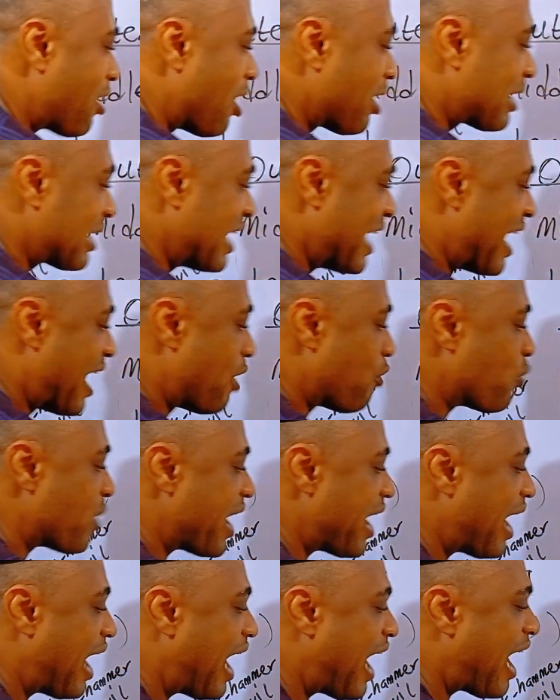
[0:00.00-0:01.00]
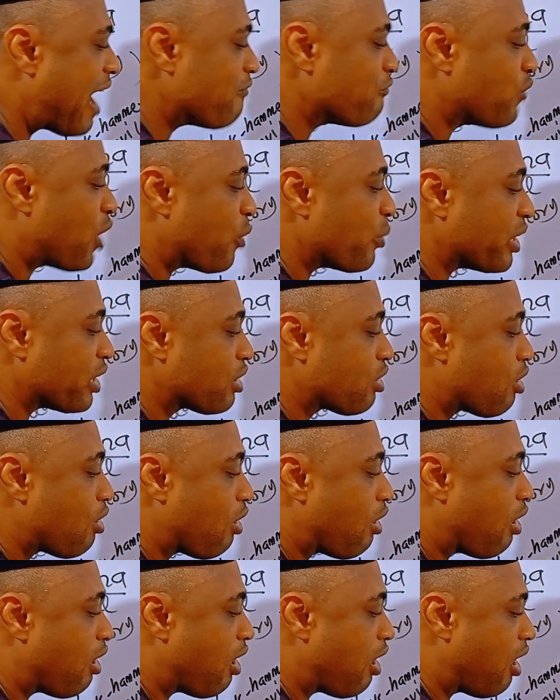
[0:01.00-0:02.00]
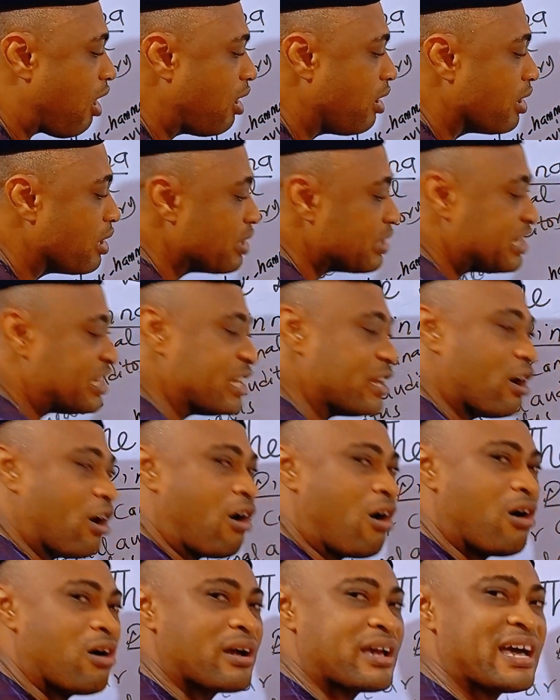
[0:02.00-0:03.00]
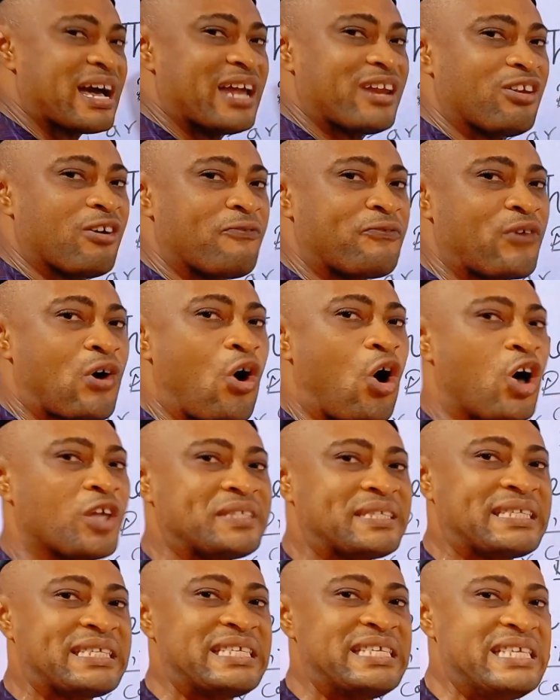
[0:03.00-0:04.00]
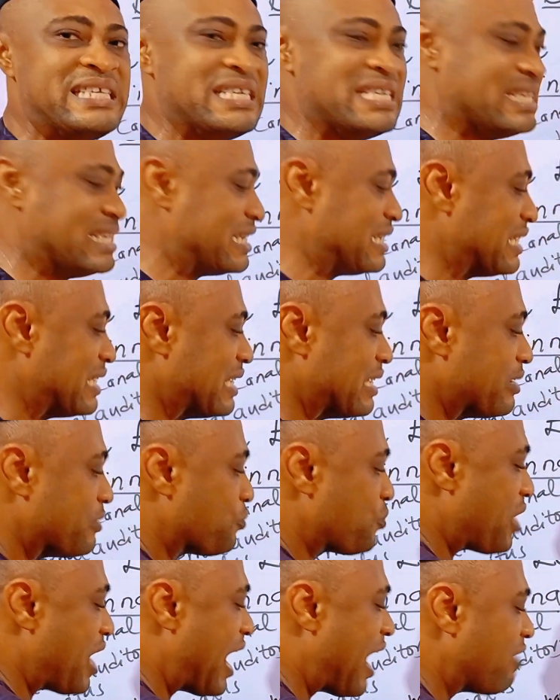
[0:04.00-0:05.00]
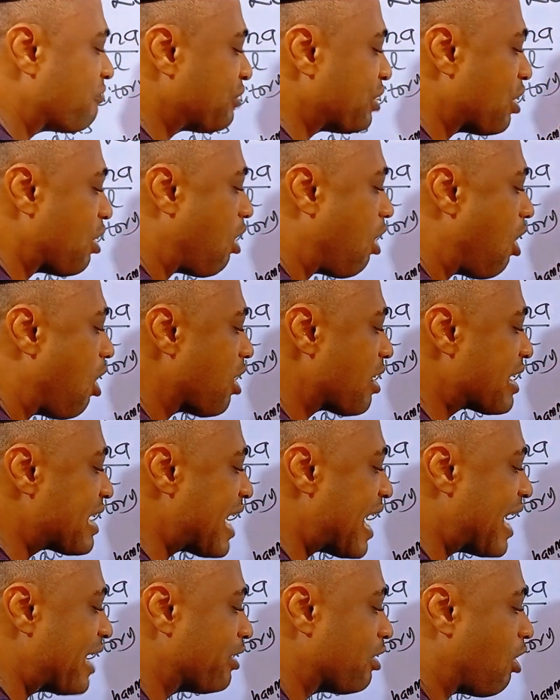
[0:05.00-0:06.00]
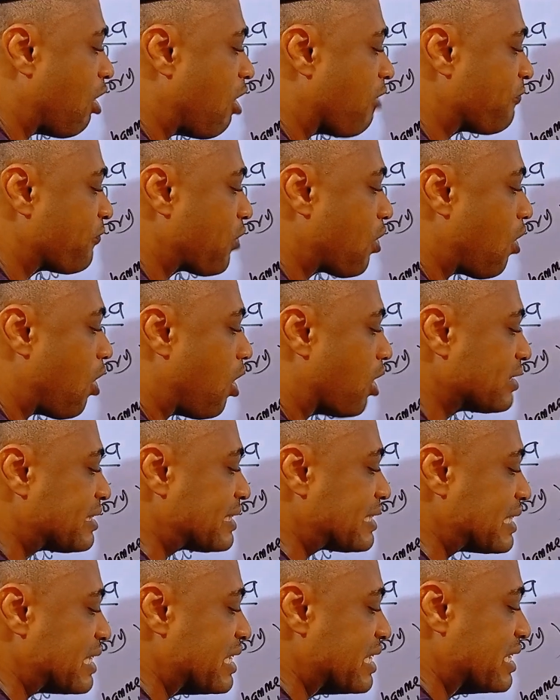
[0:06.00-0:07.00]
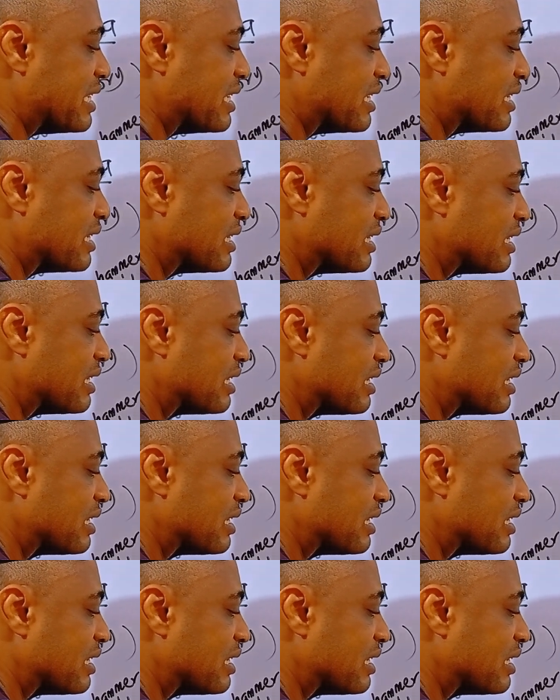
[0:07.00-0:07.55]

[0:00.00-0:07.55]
cochlea, we have what we call the organ of Corti. We have the organ of Corti.